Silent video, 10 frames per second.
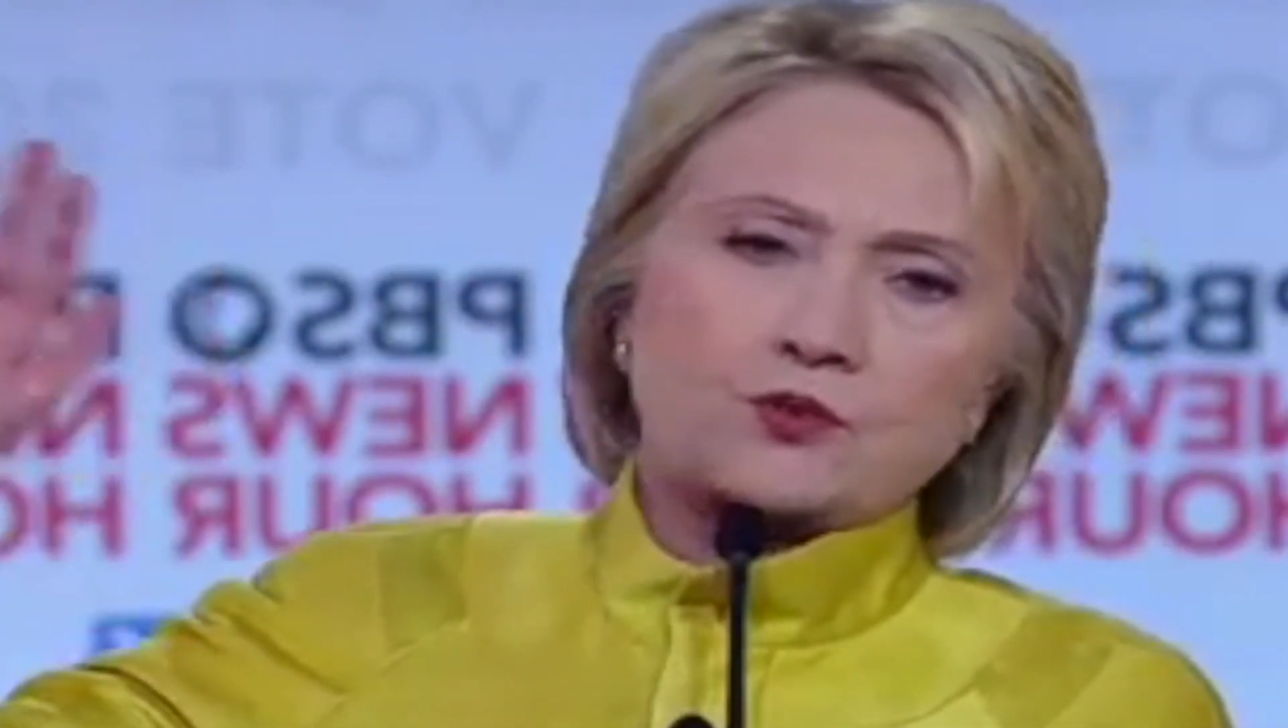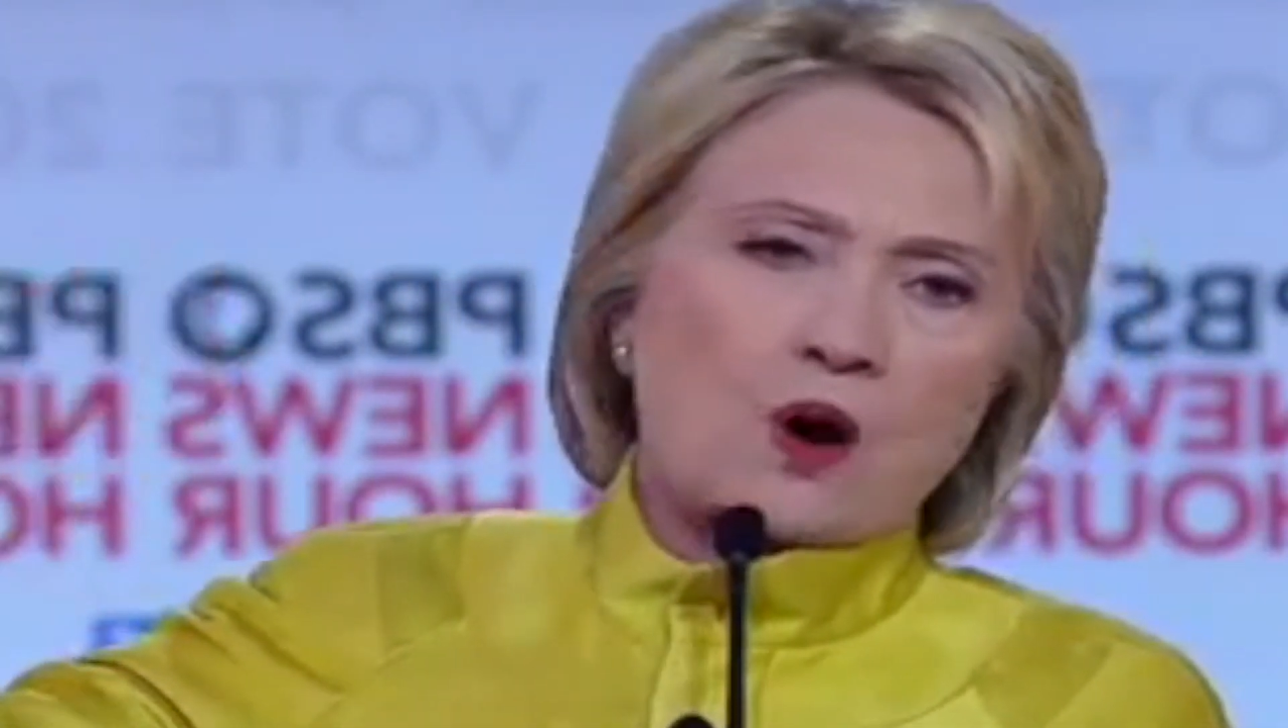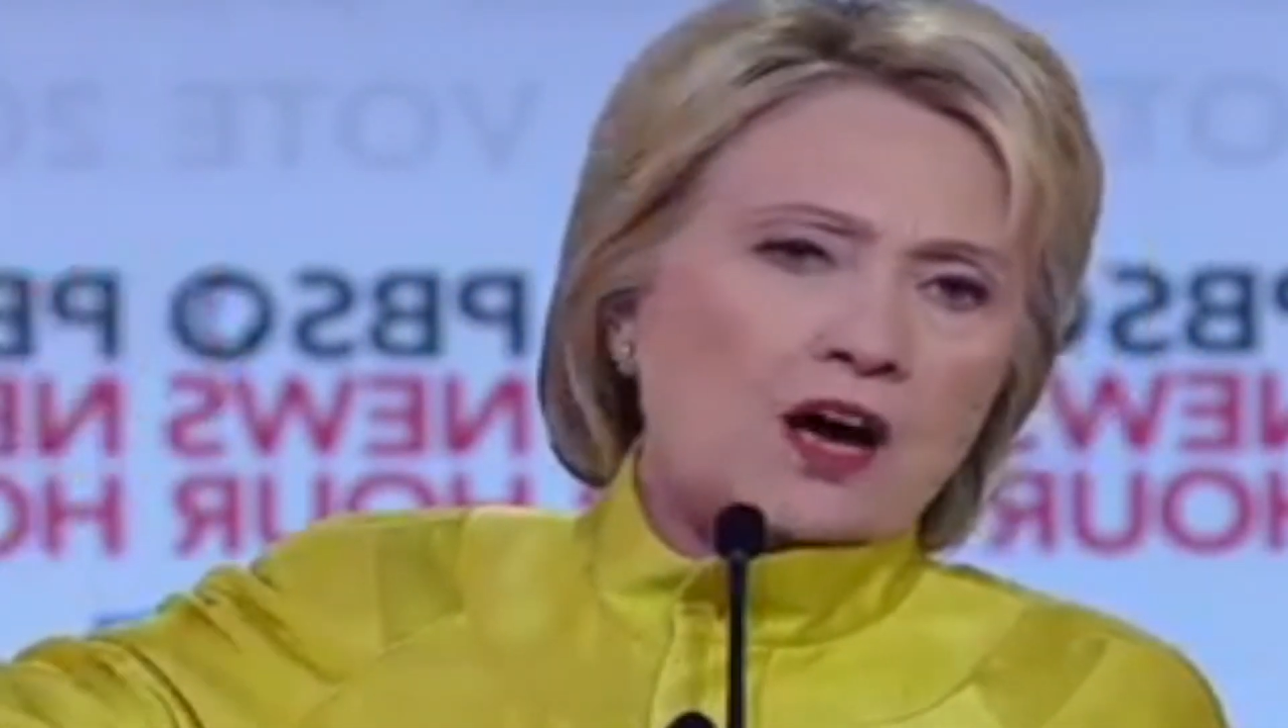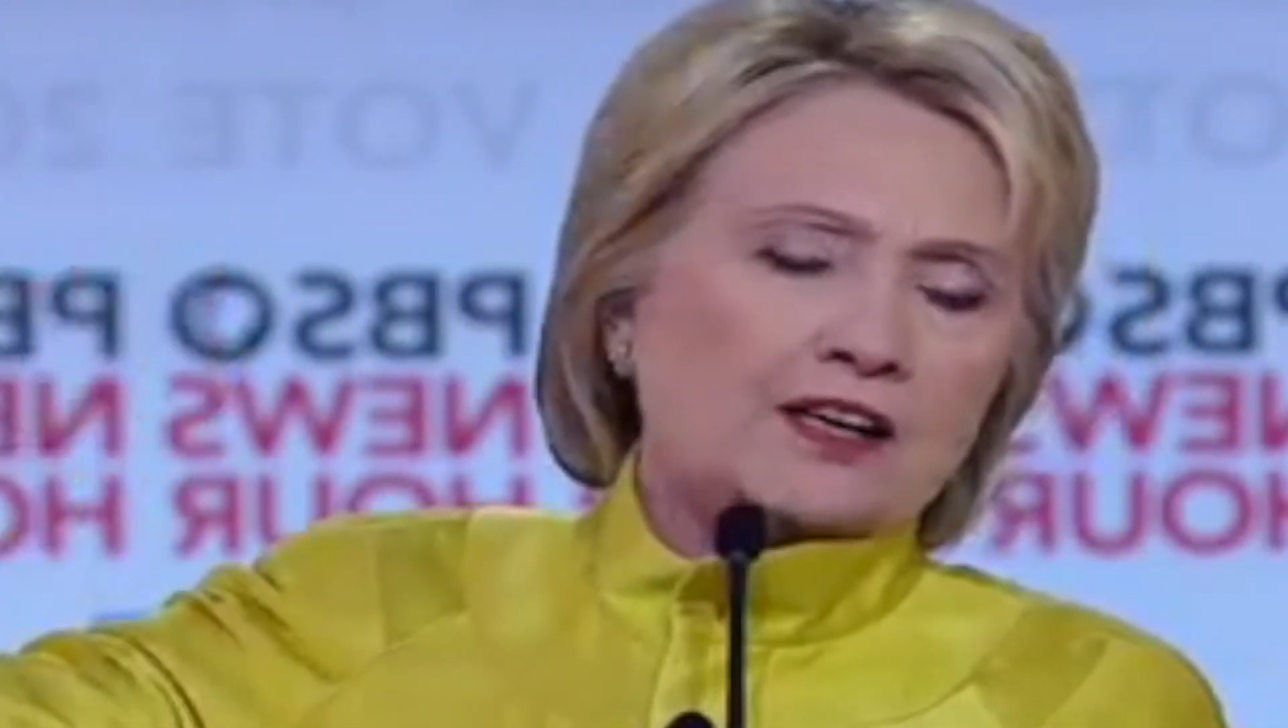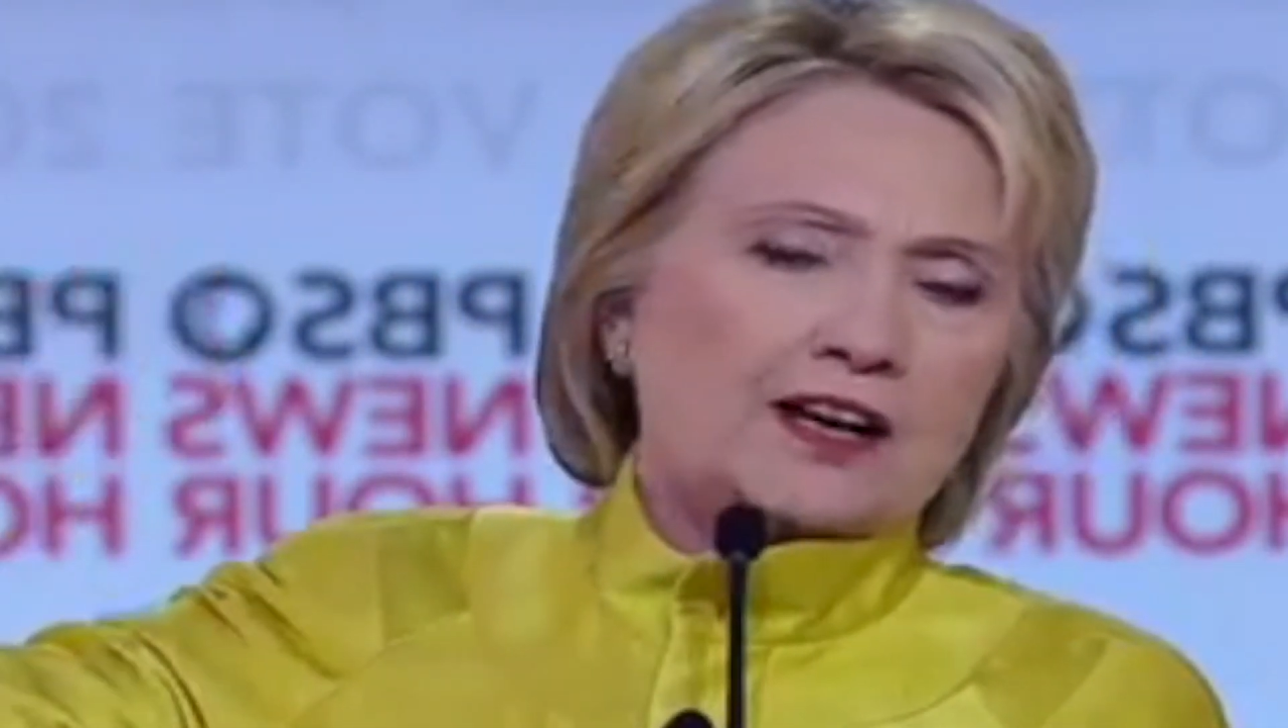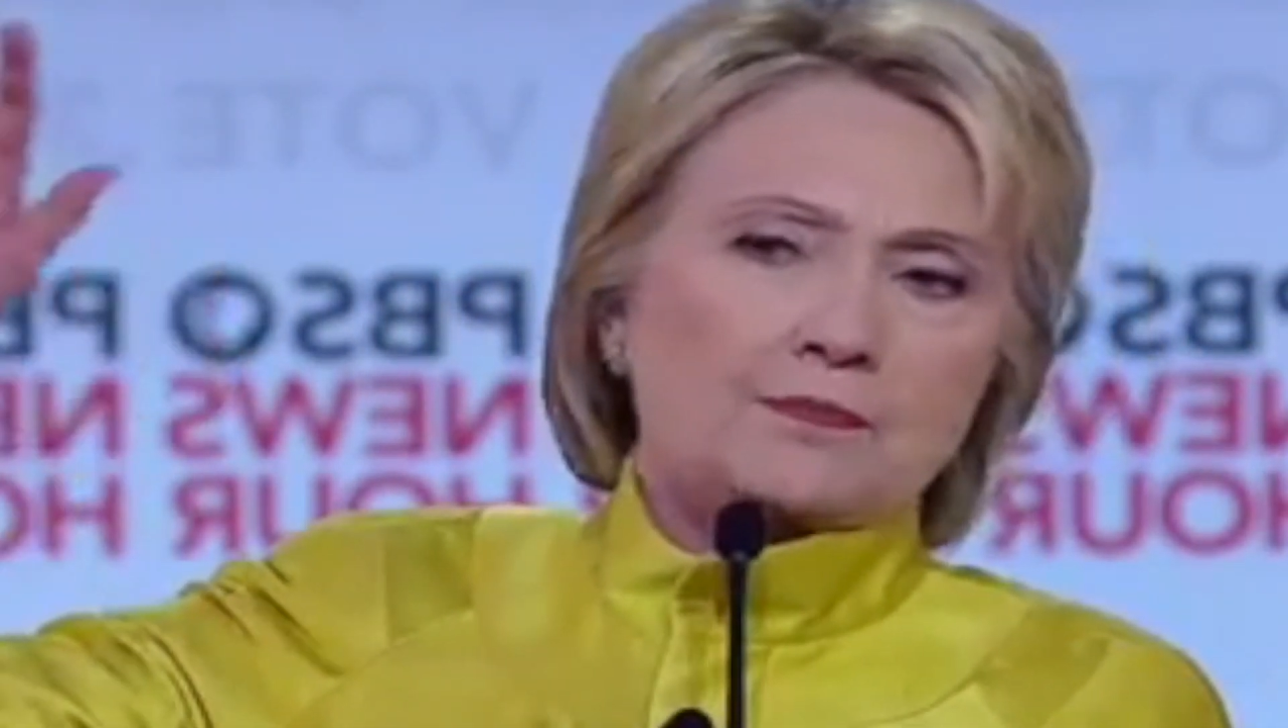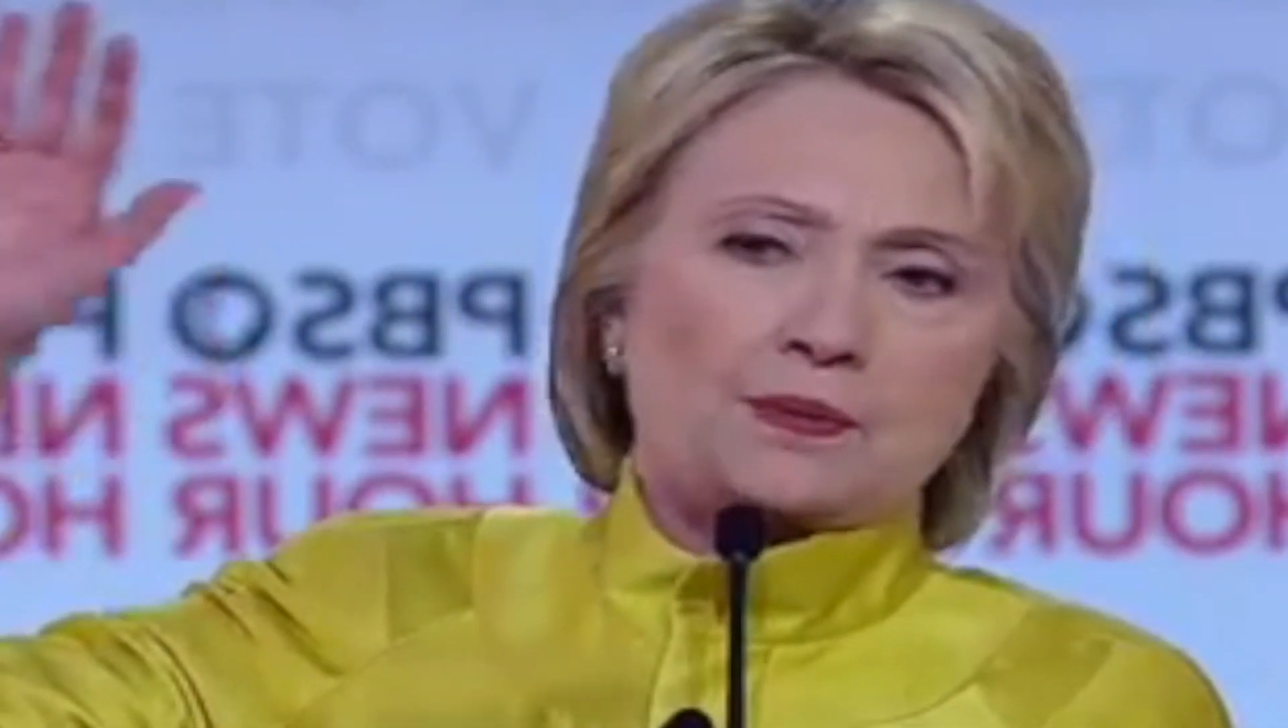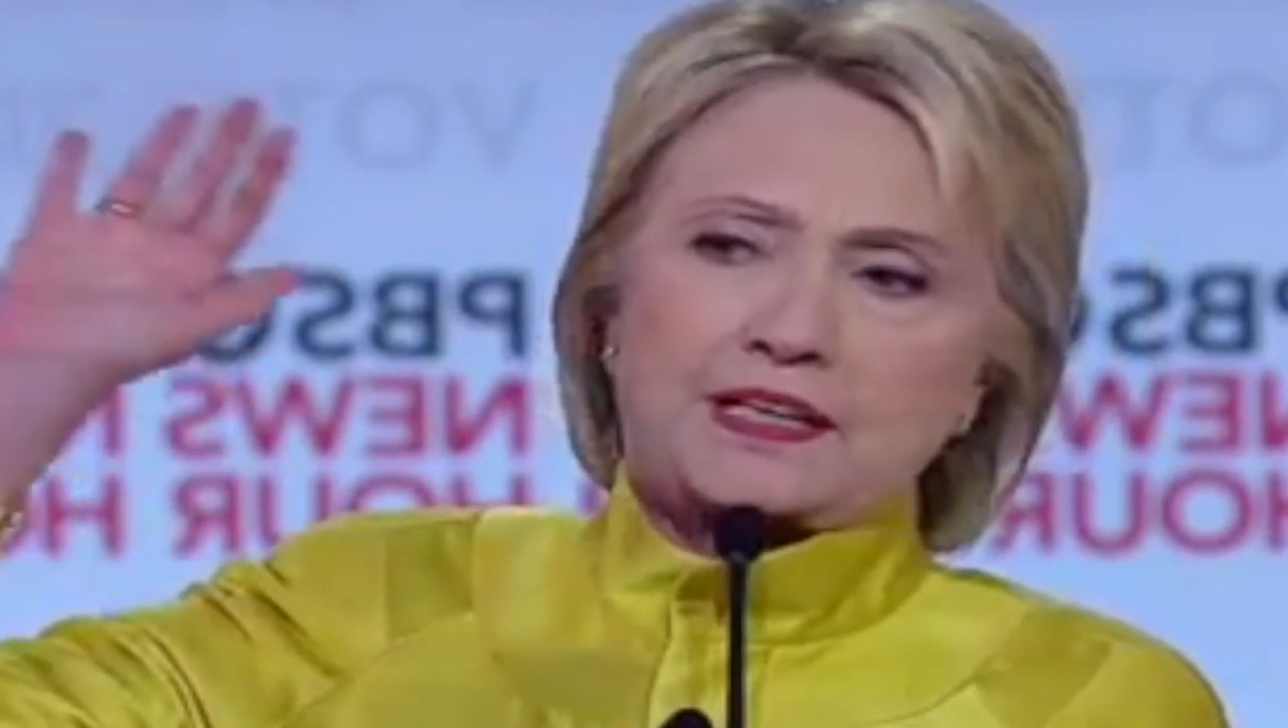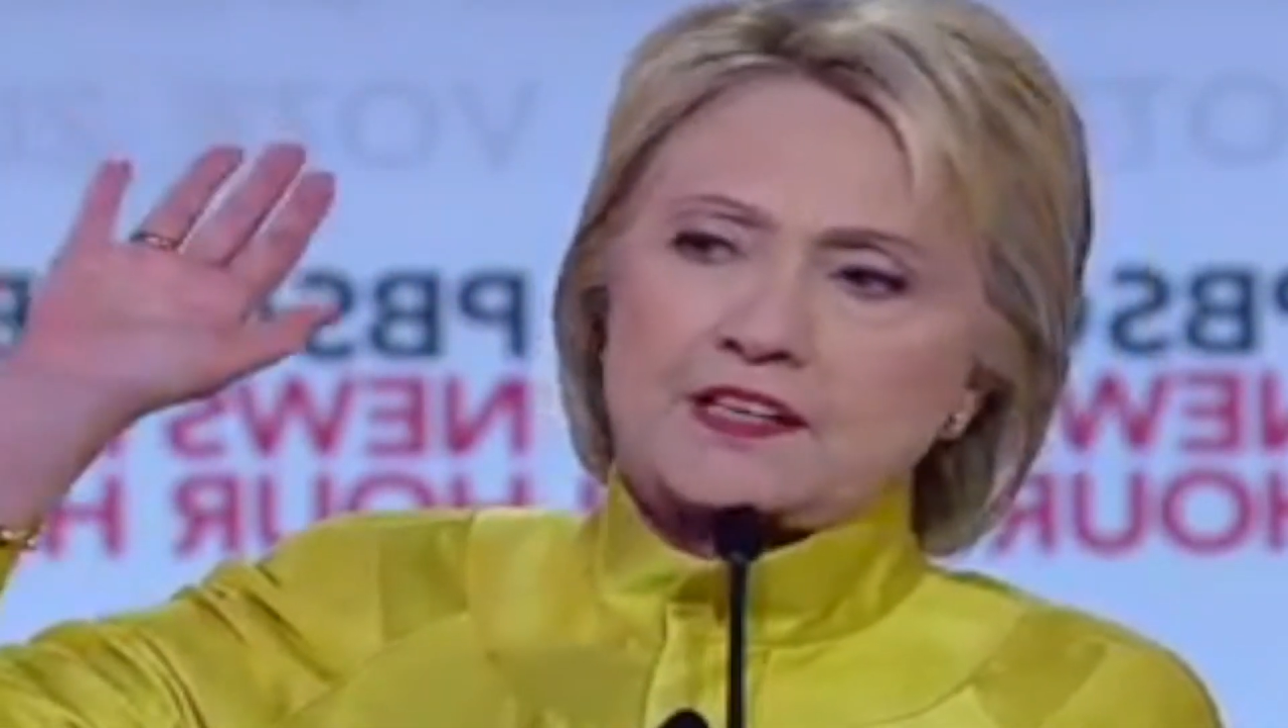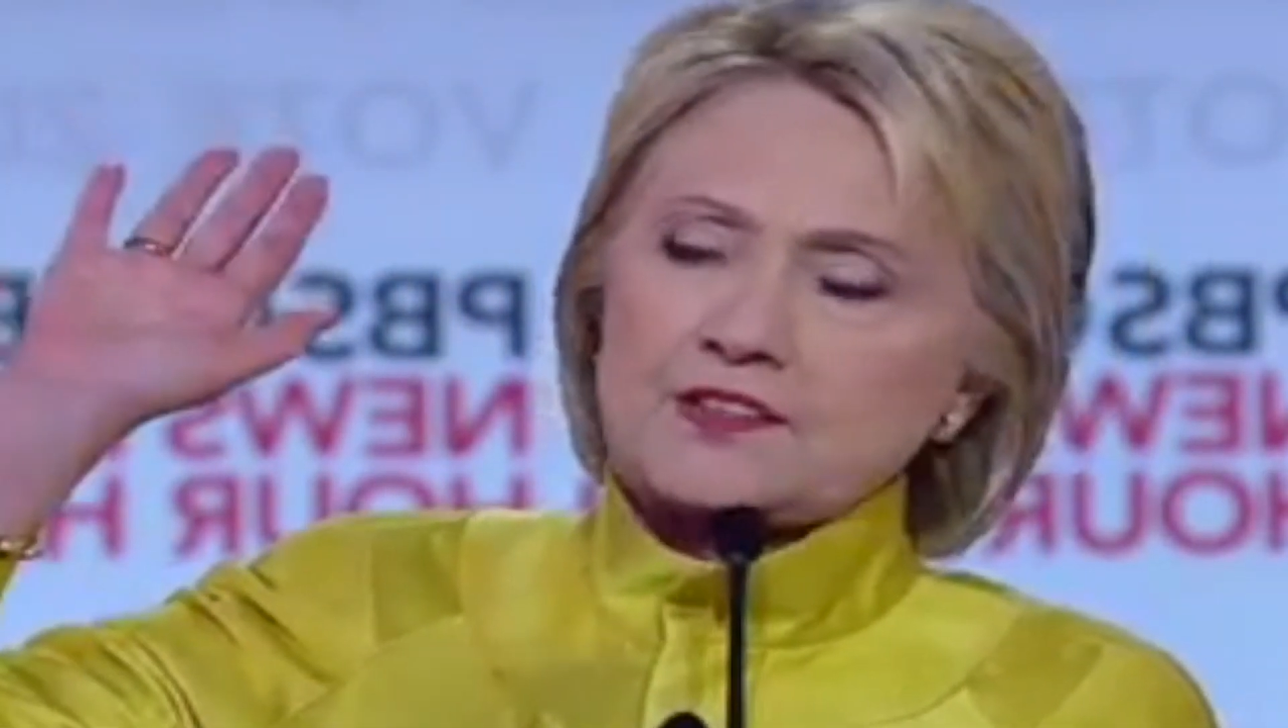drug
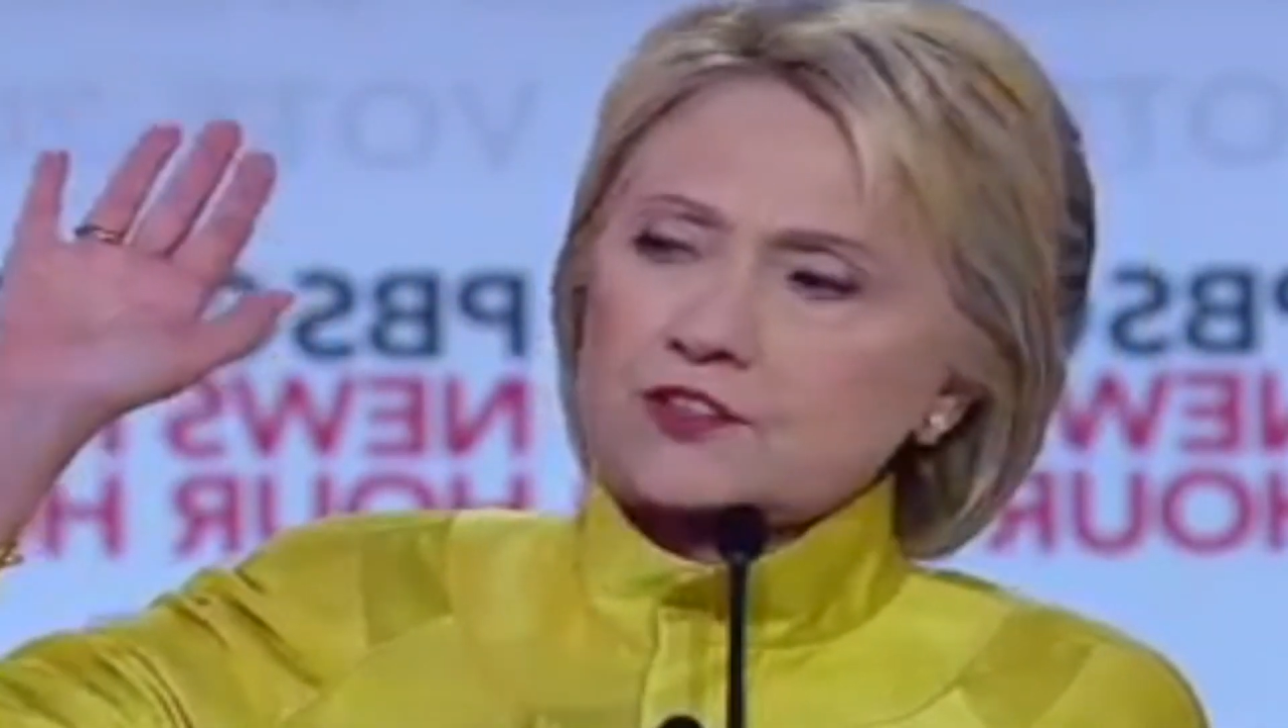companies,